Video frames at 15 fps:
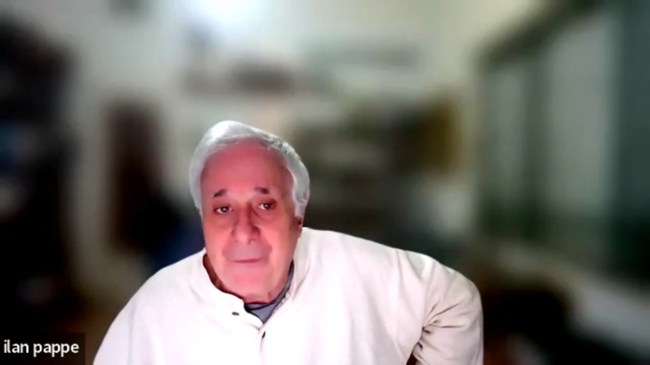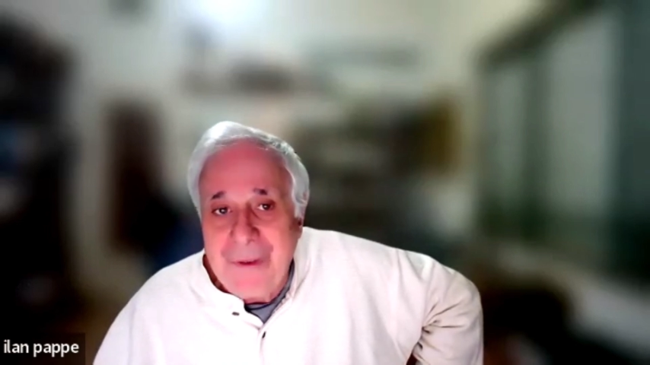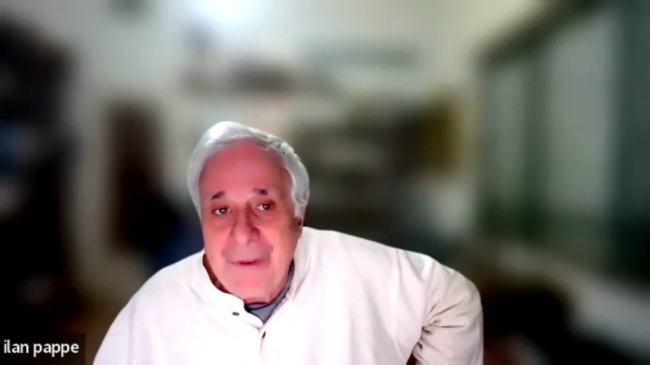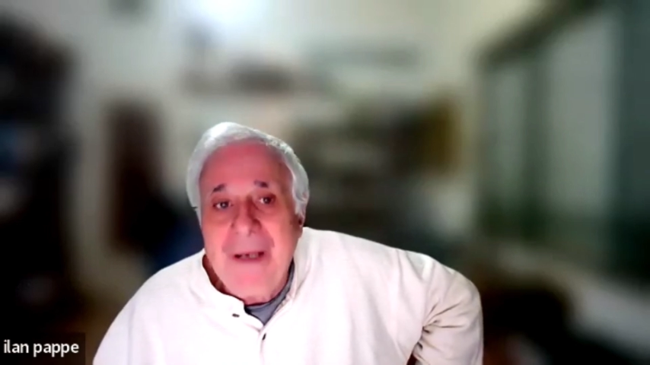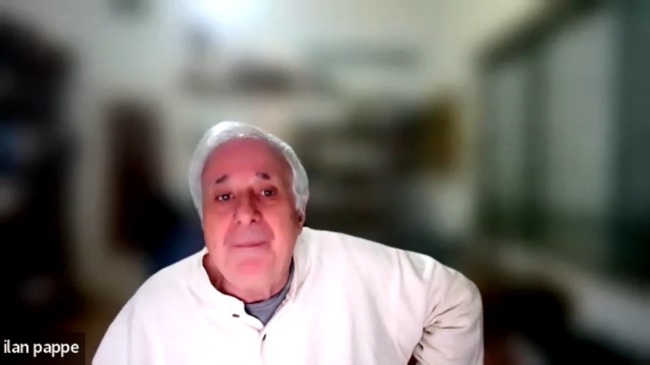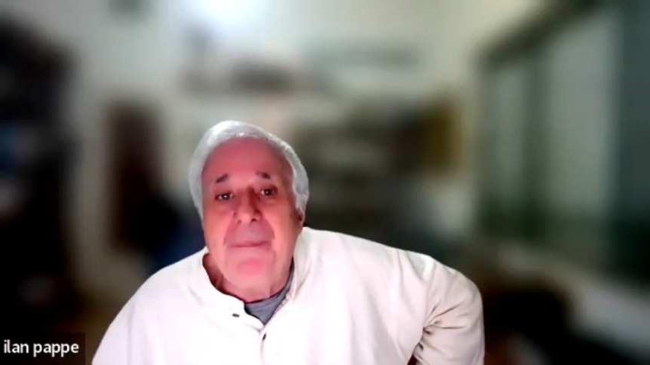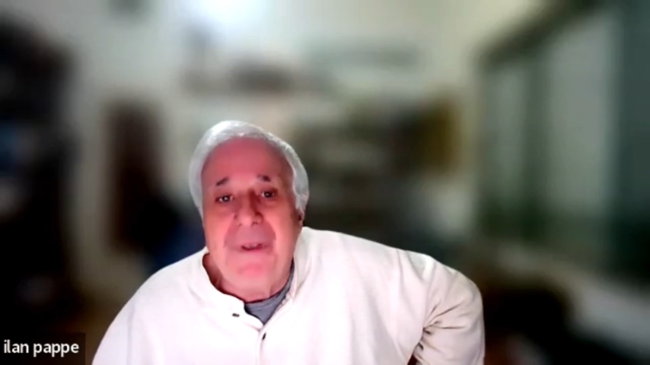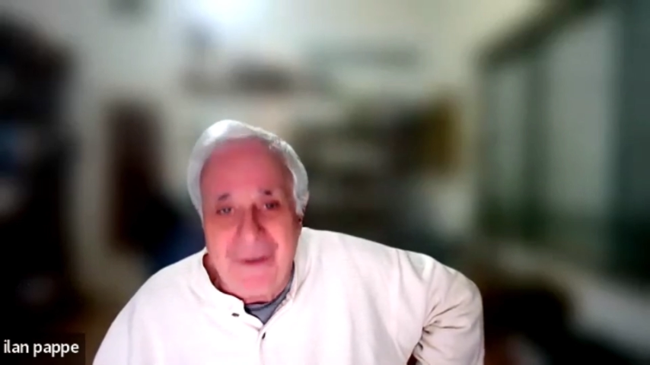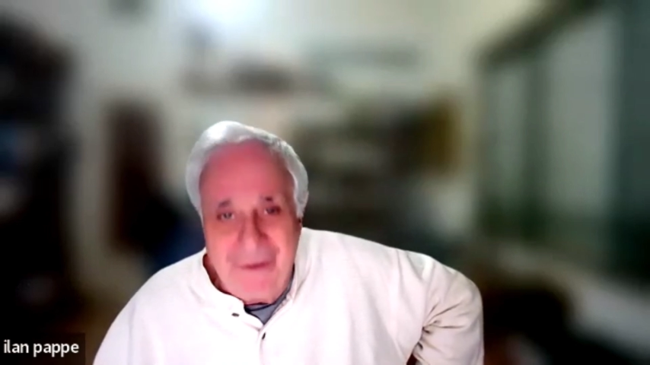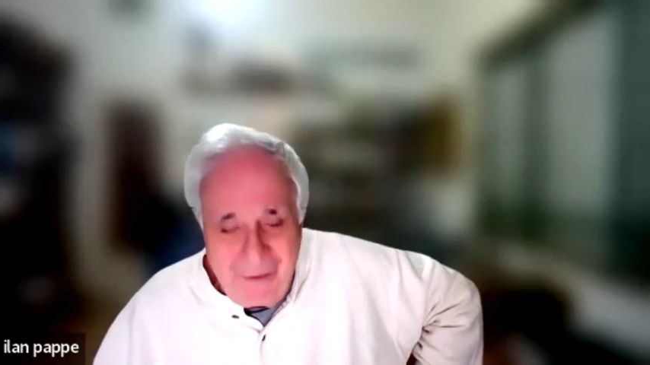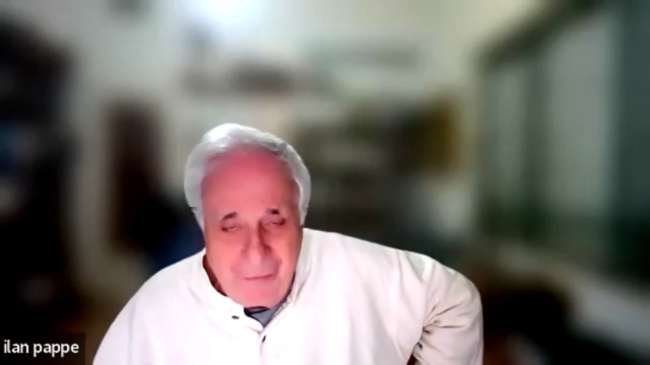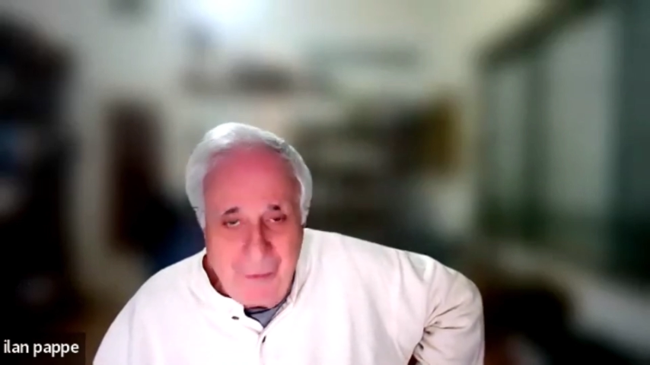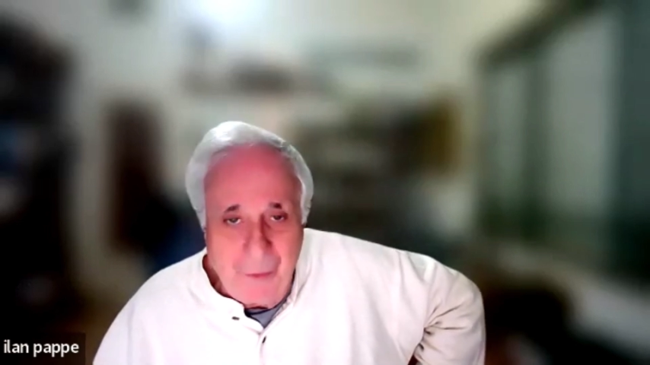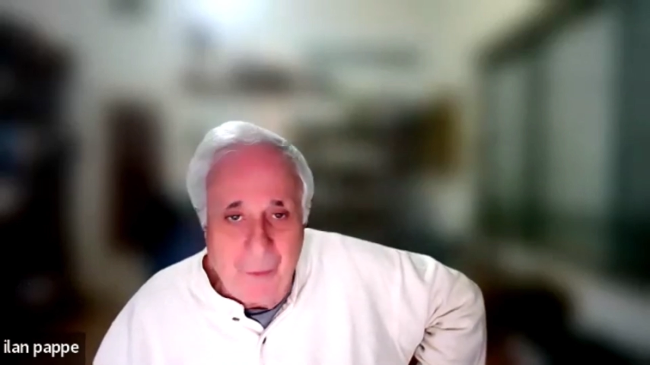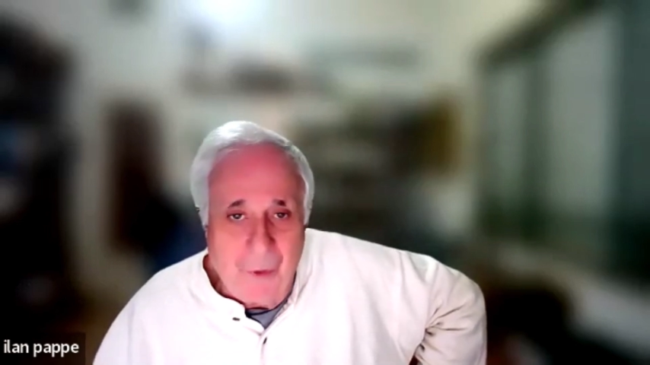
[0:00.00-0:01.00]

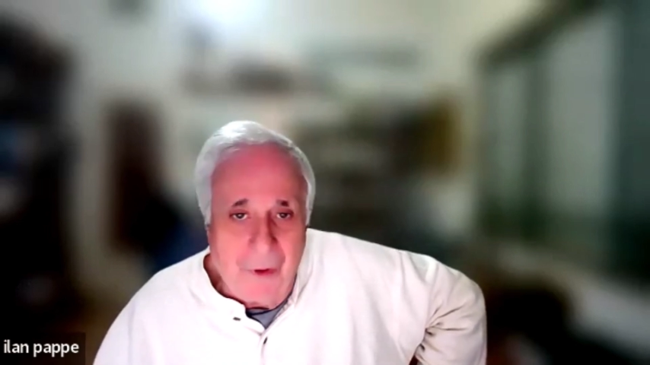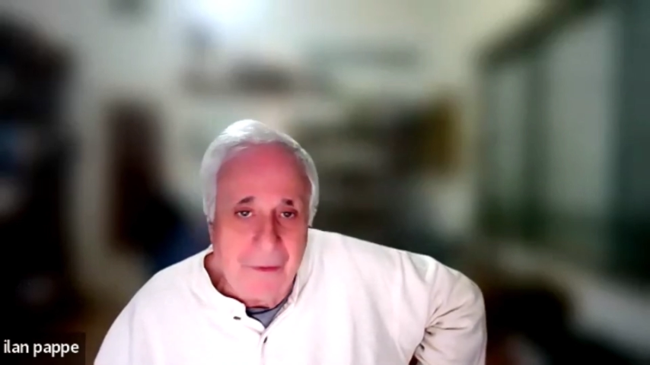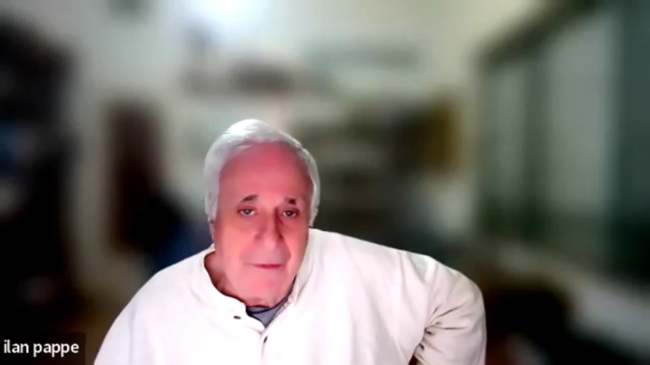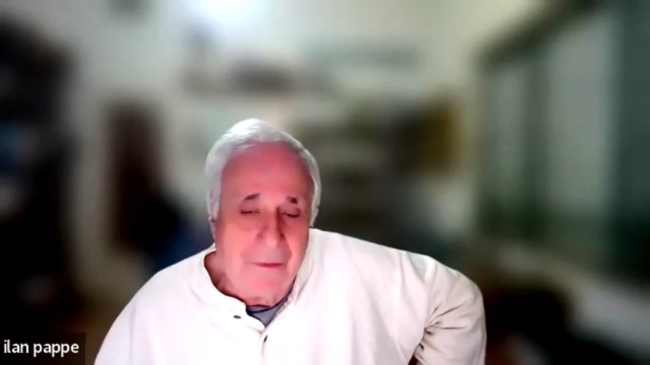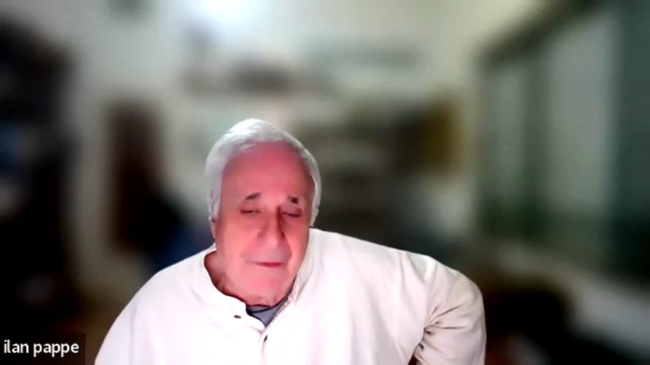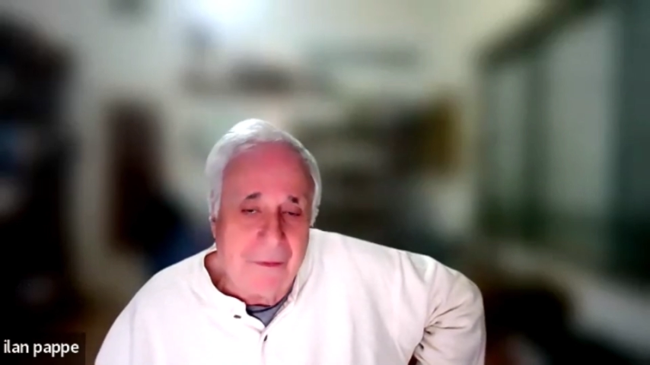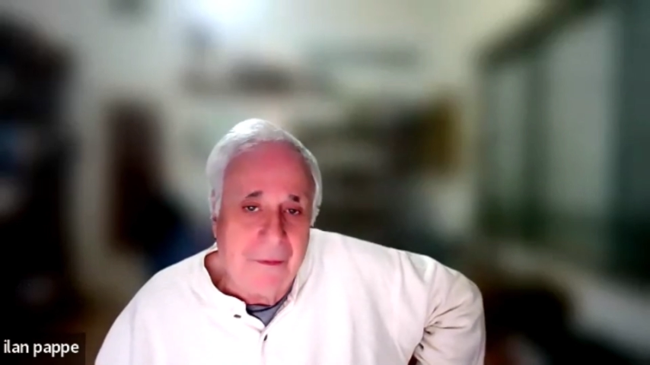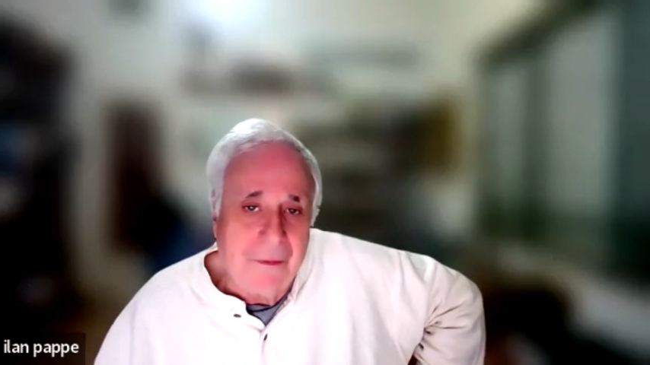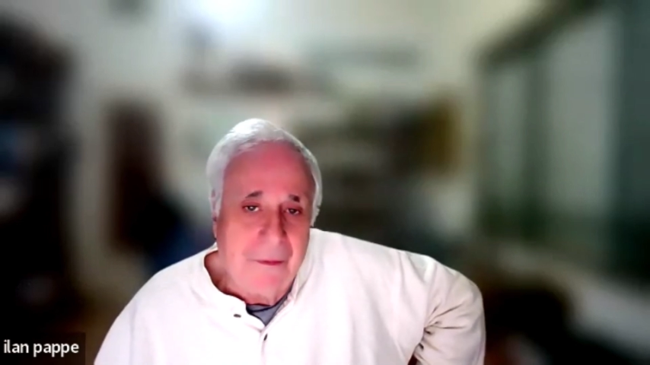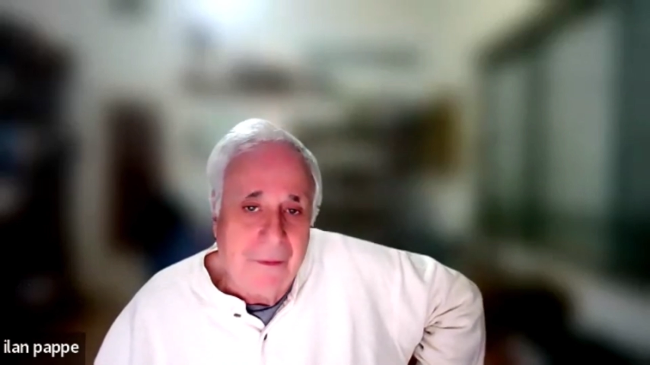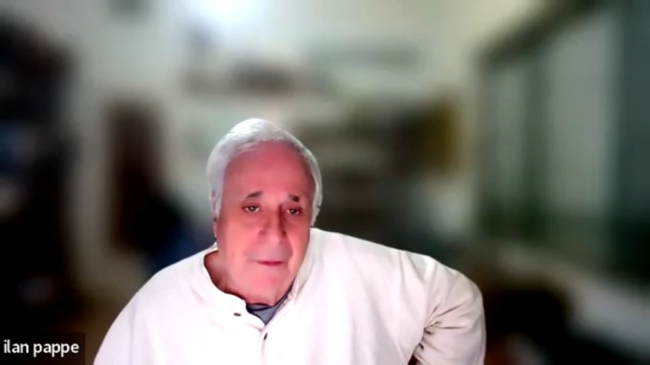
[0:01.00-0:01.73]
reappeared, if you want,